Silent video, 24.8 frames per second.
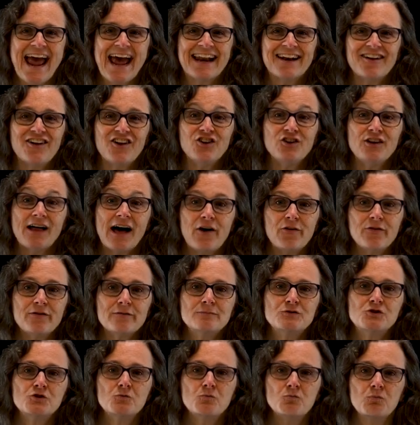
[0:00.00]
and allow
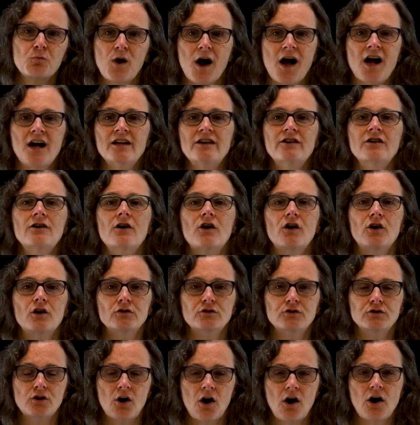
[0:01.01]
them to run
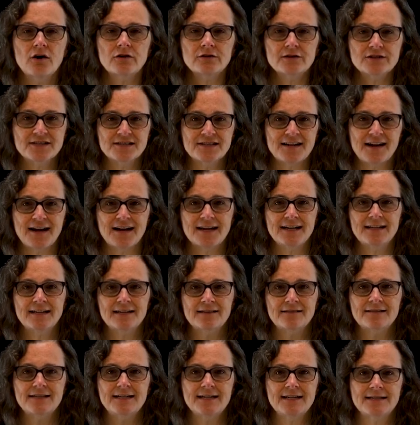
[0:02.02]
alongside
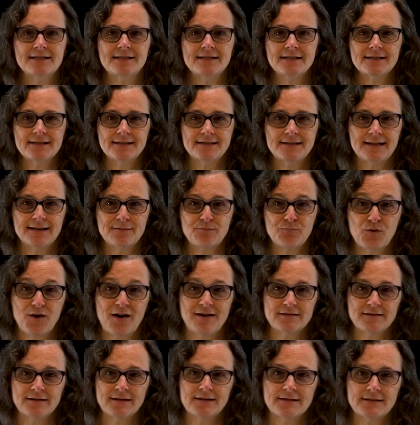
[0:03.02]
the existing
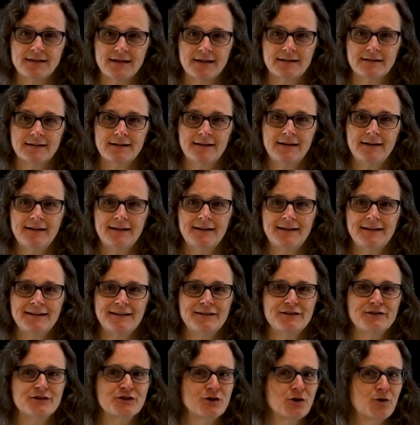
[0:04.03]
processing.
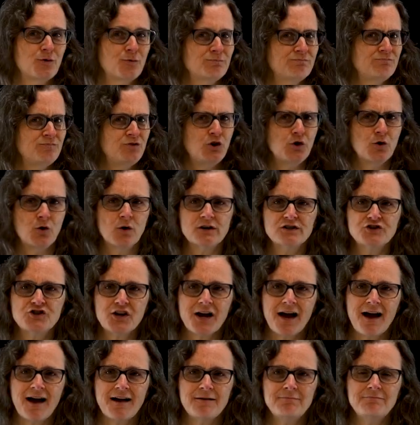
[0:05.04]
So your
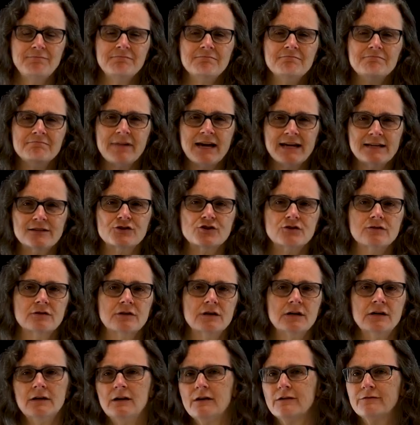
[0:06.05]
job, make
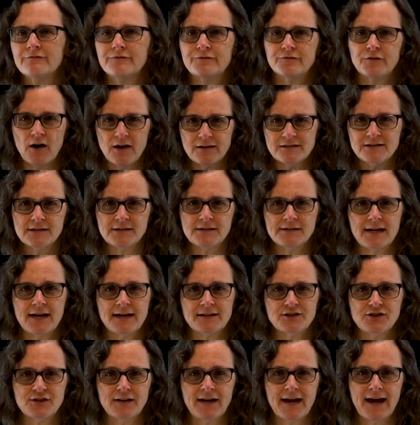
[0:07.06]
sure fraud
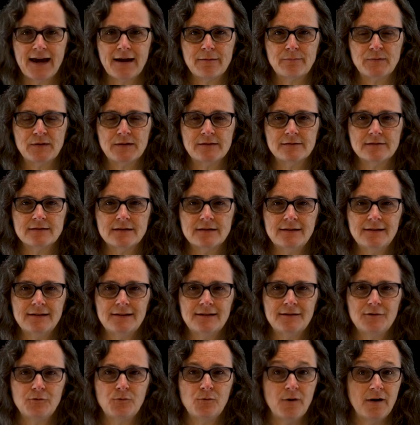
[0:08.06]
detection happens.
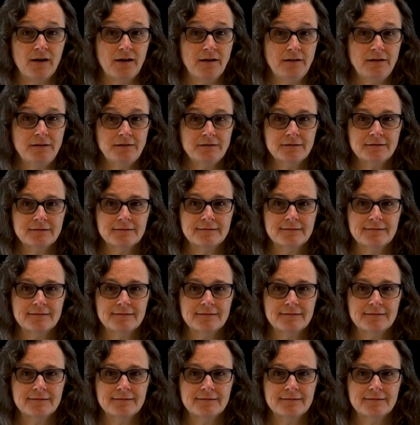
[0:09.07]
Well,